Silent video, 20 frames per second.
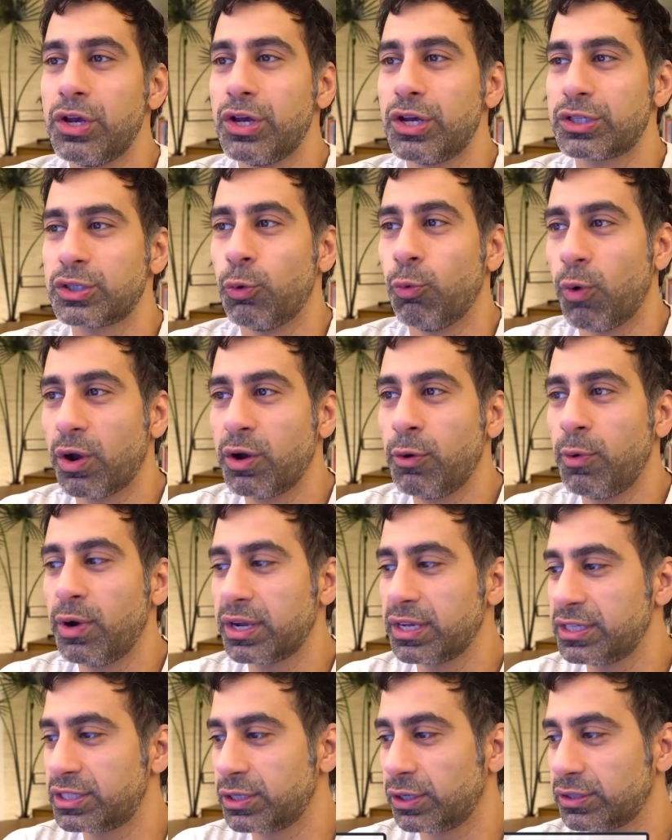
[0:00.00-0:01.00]
So one-on-one
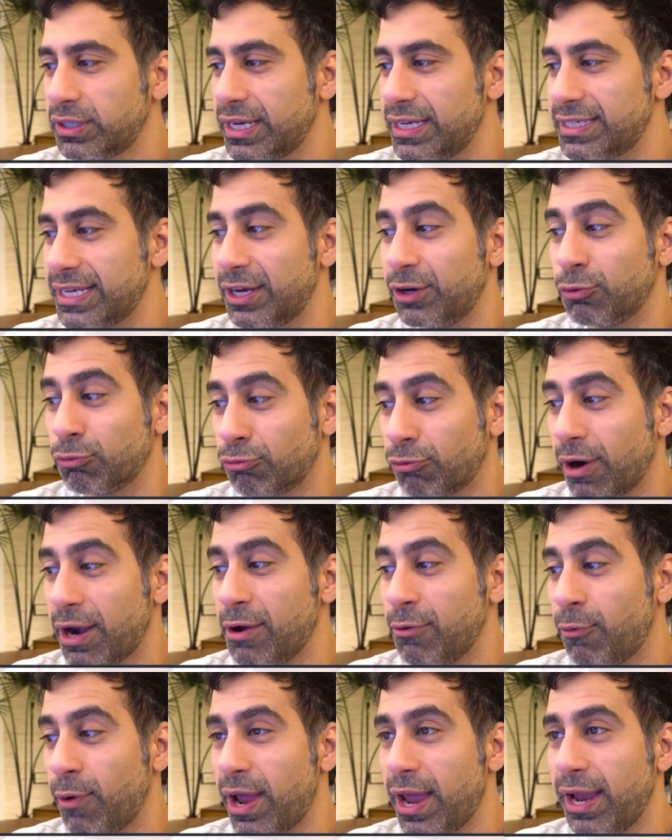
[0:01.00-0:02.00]
consulting is a
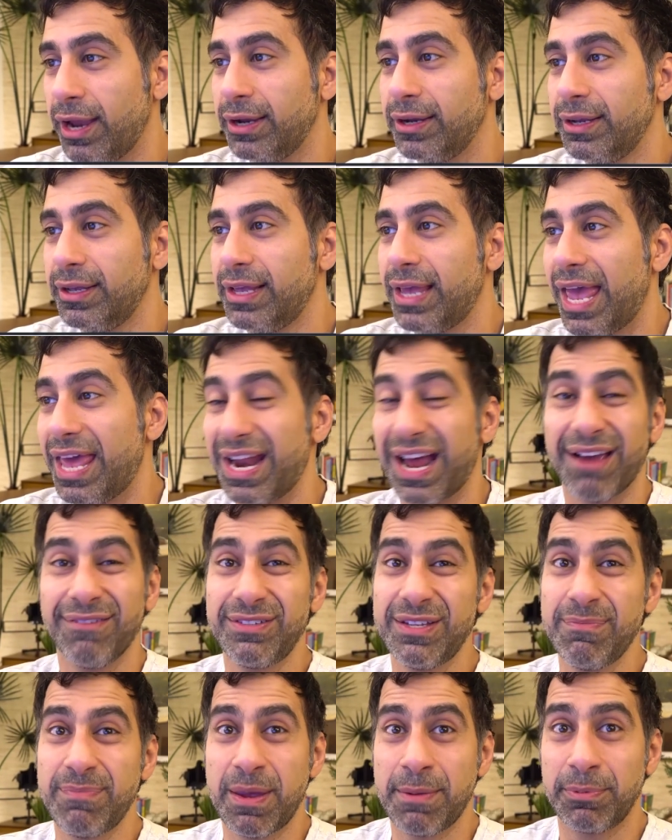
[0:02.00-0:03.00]
great way. And I've
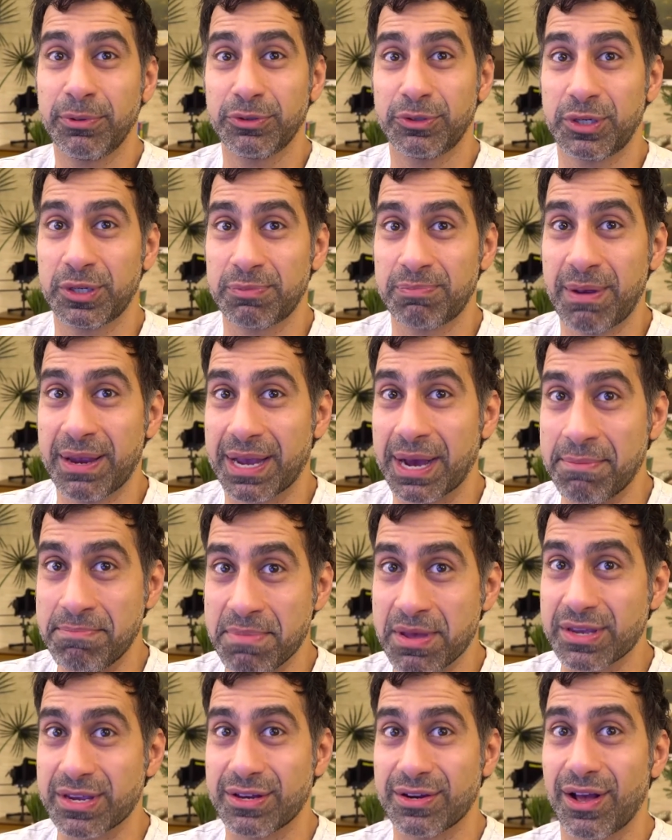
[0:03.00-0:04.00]
seen people just make $1
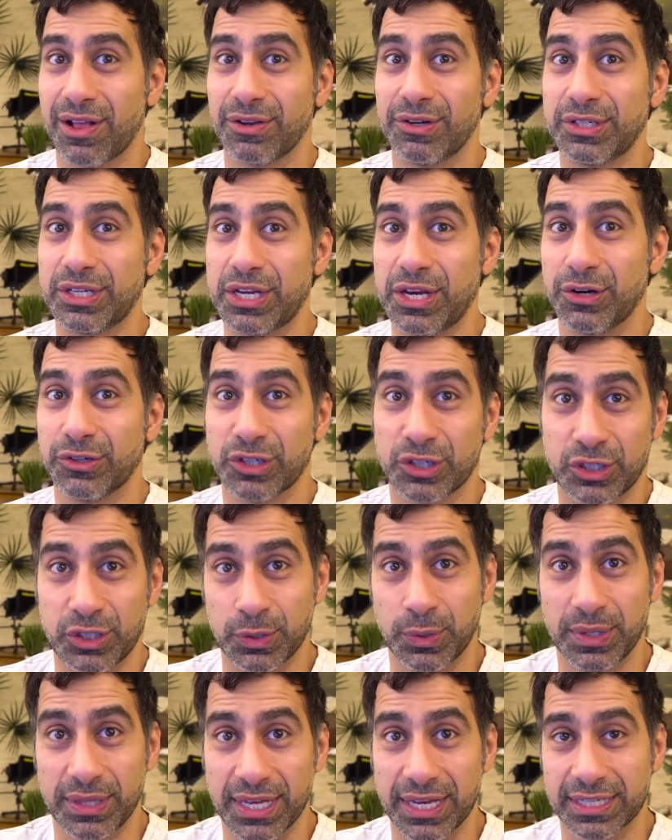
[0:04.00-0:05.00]
million a year just
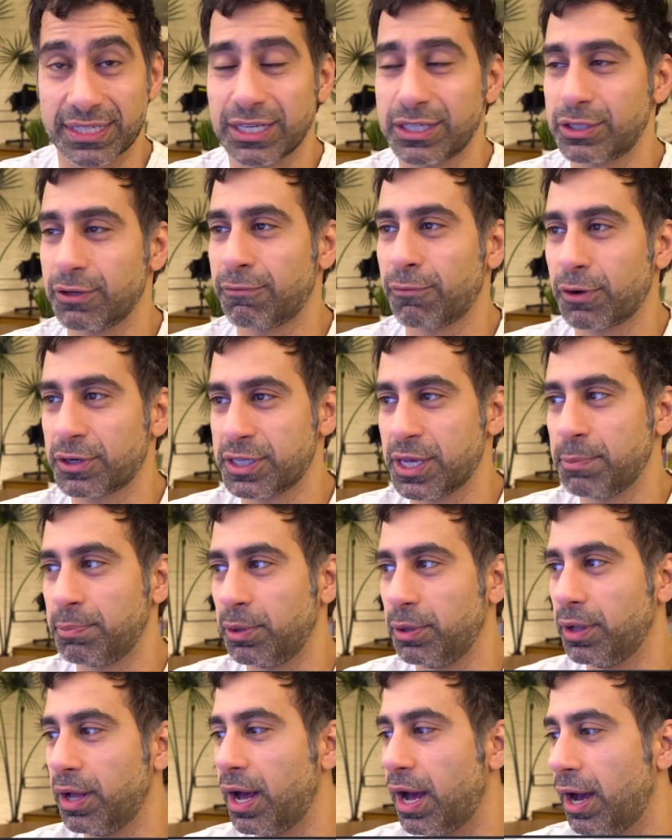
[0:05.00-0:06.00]
doing this. So for
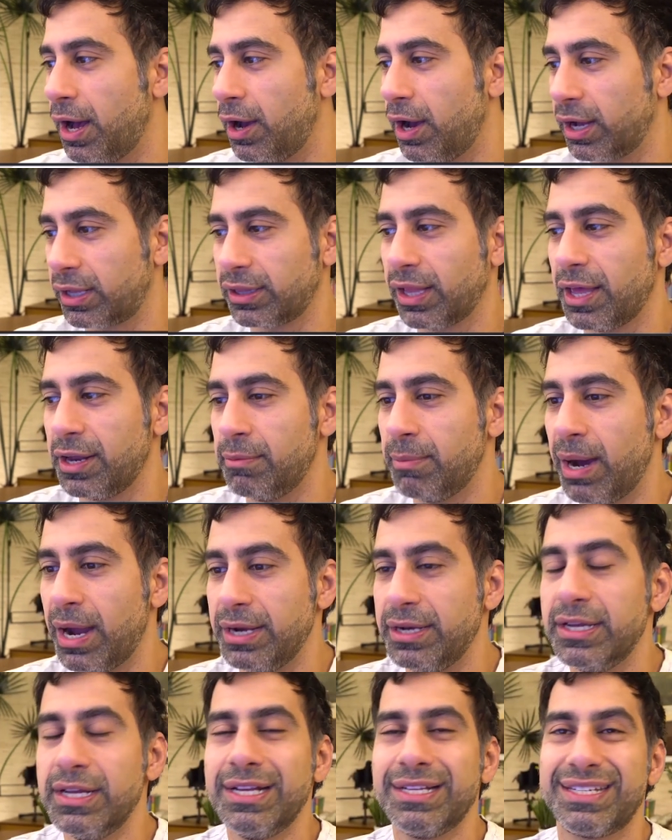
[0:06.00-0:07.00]
example, a client of
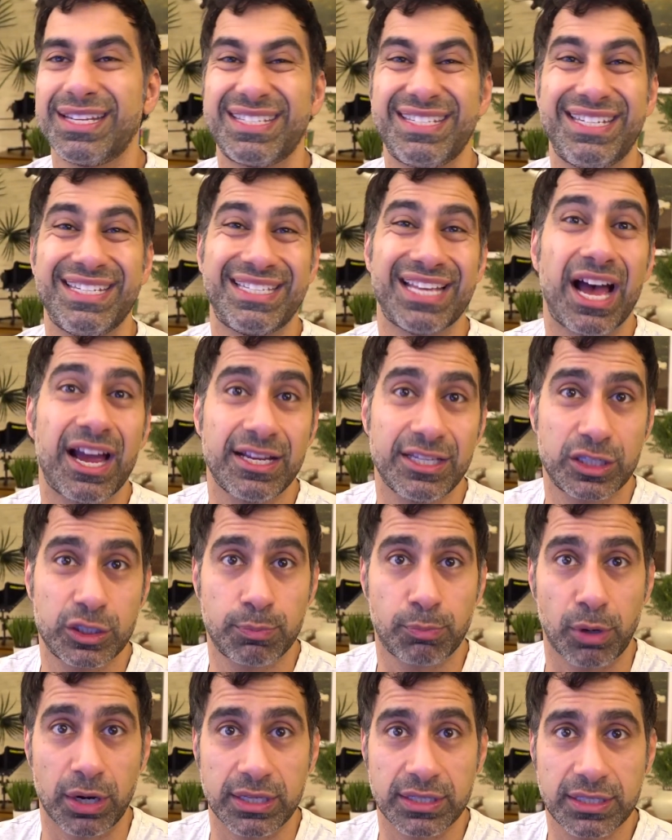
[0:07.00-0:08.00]
mine does design
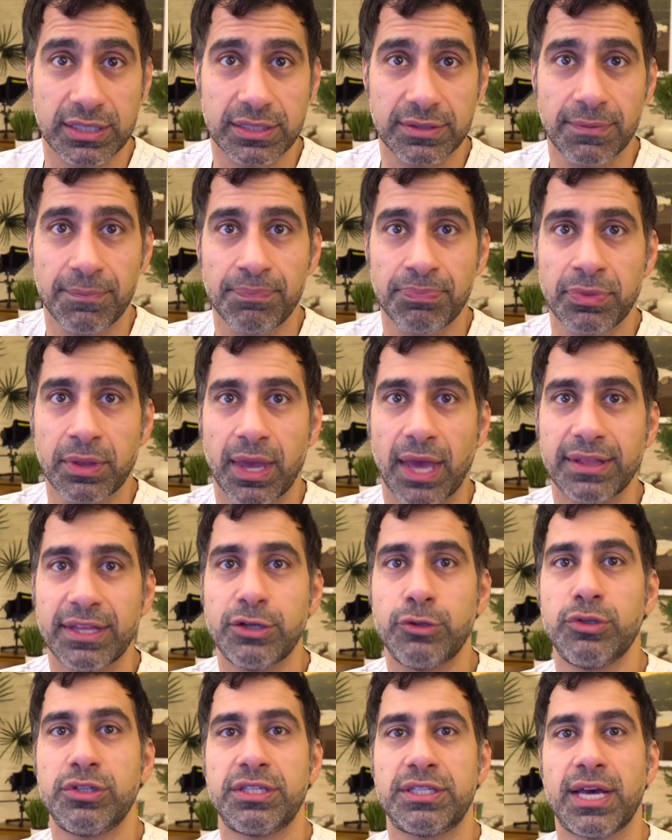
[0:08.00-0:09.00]
sprints, and they
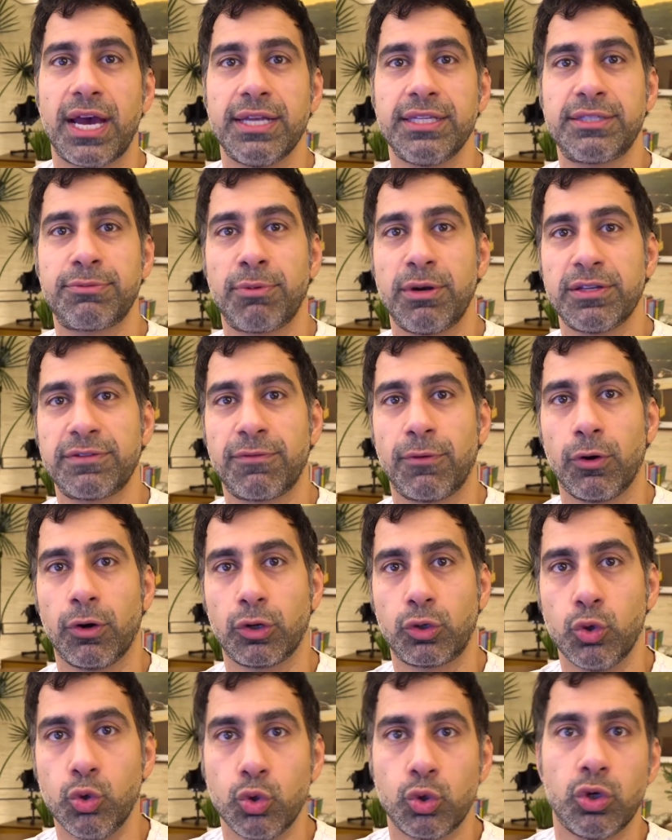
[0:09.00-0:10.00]
do design sprints for
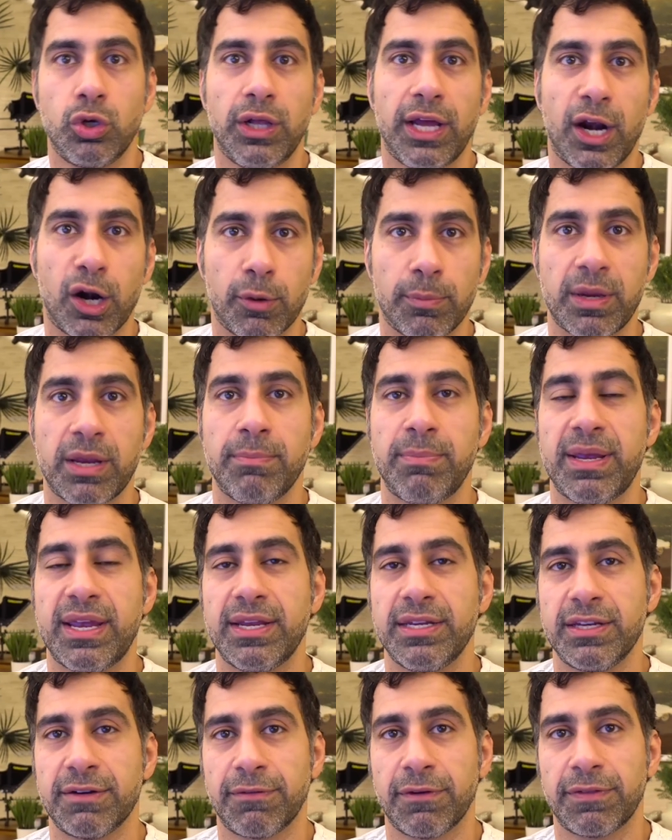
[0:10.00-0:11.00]
Google, Airbnb,
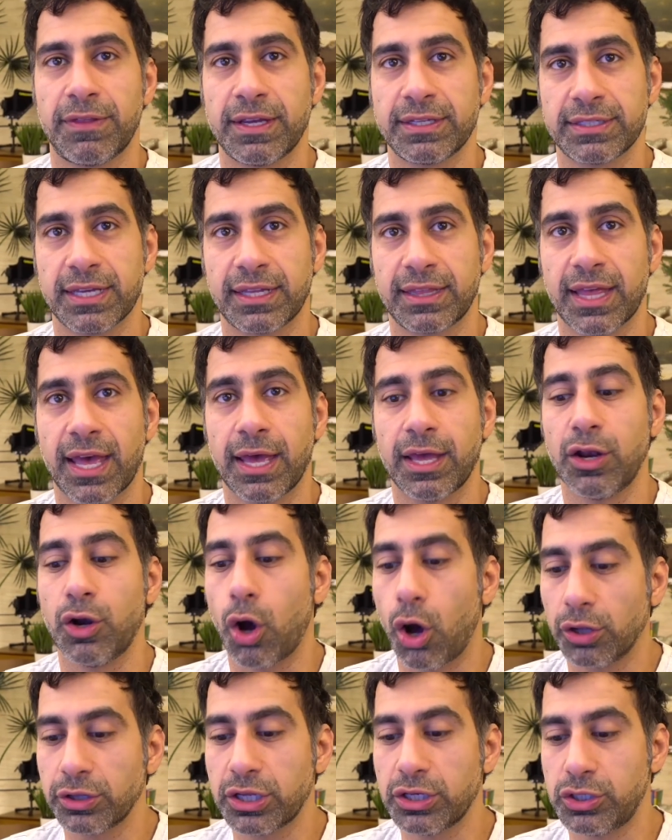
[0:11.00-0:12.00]
and different things like that. And
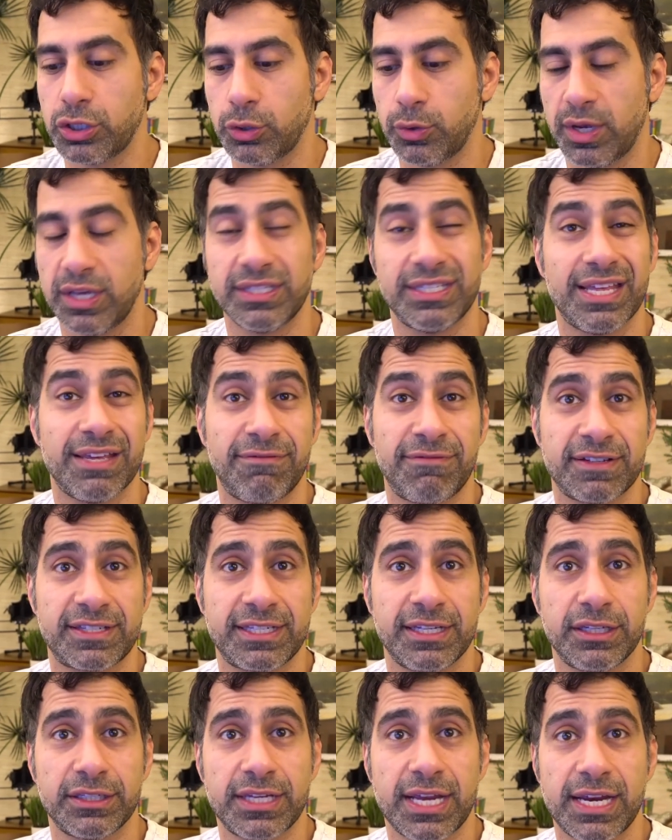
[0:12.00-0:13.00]
all they do is they
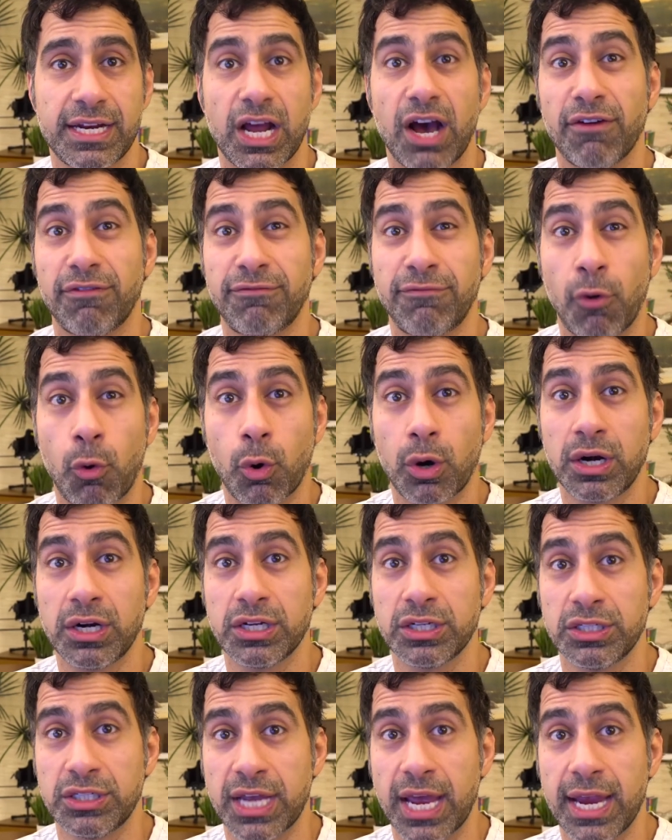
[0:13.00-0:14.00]
facilitate a
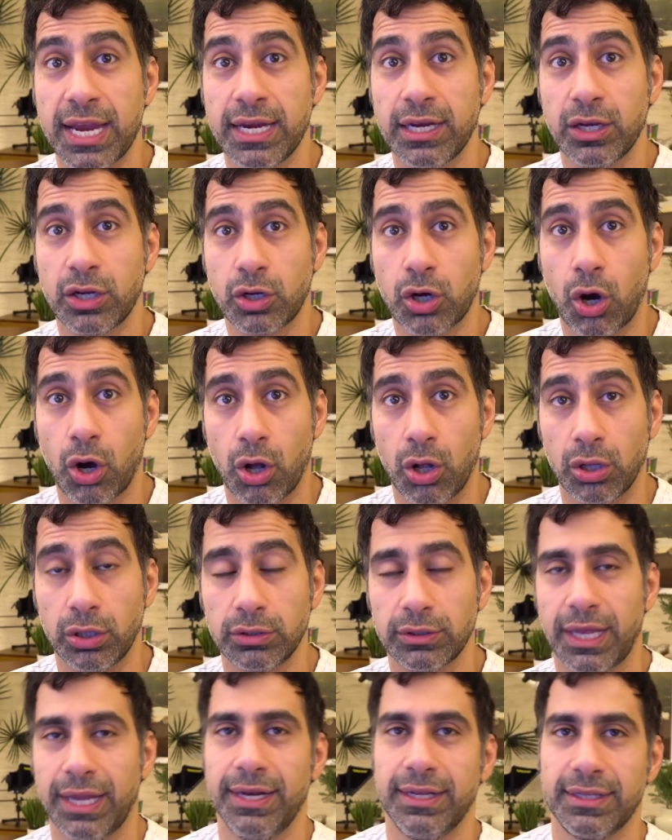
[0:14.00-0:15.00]
4-day
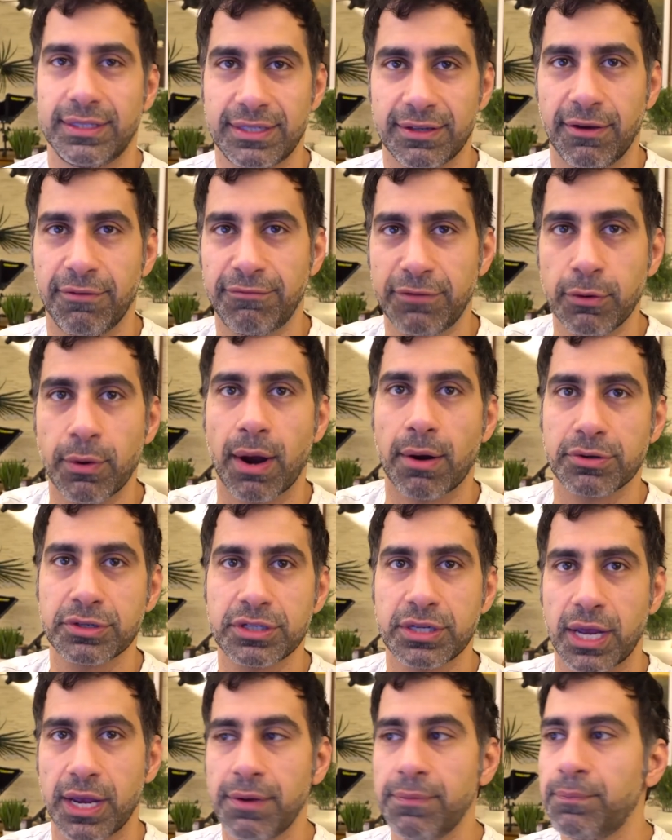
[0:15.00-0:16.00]
call, and it's a few hours a
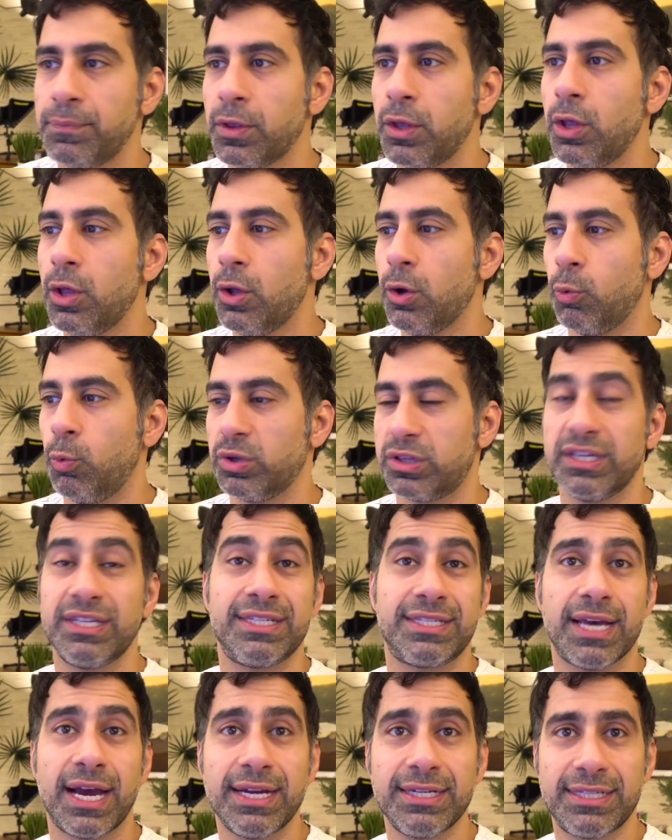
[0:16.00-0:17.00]
day with the
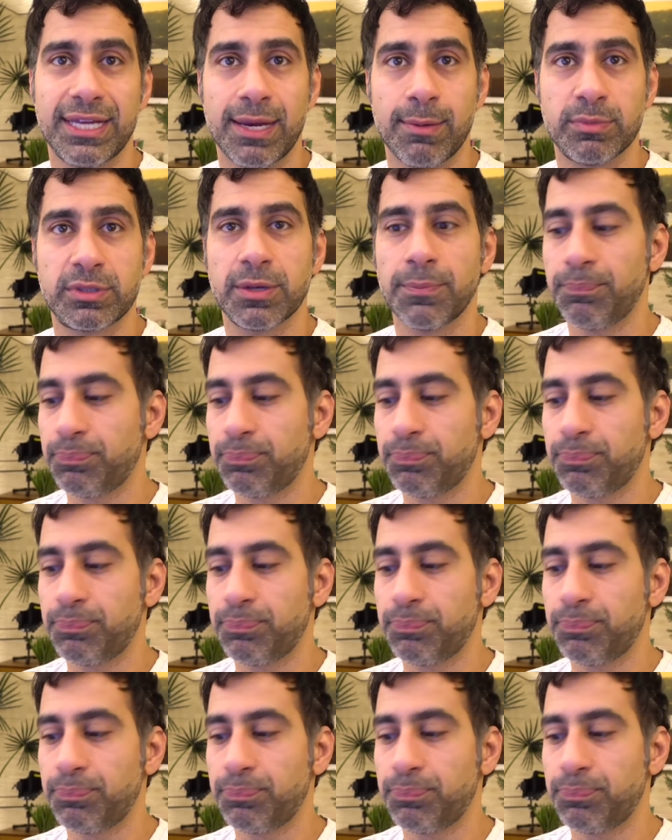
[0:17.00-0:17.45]
design teams.